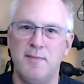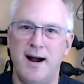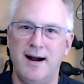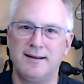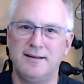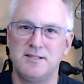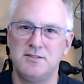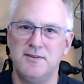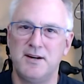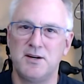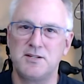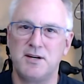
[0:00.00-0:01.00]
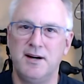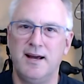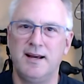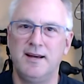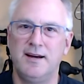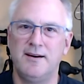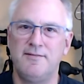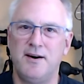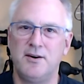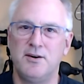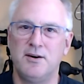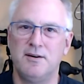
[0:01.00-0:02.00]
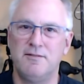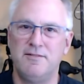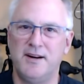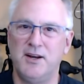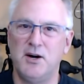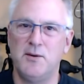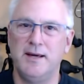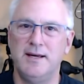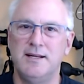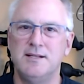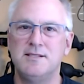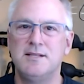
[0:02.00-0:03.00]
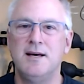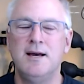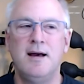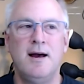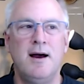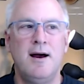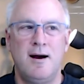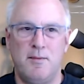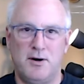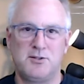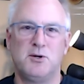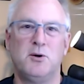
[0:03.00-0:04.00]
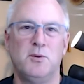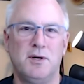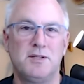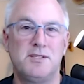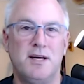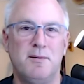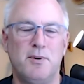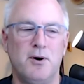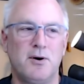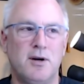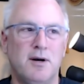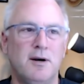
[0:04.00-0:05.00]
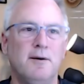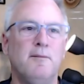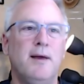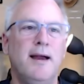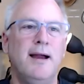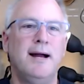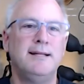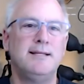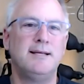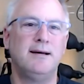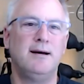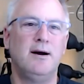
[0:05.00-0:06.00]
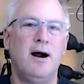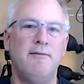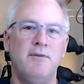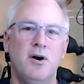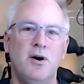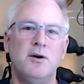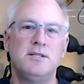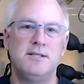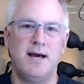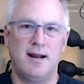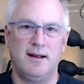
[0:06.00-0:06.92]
back. This is Vito Skarnecchia, founder of Video Ease. I'm also a real estate broker, and I've noticed that a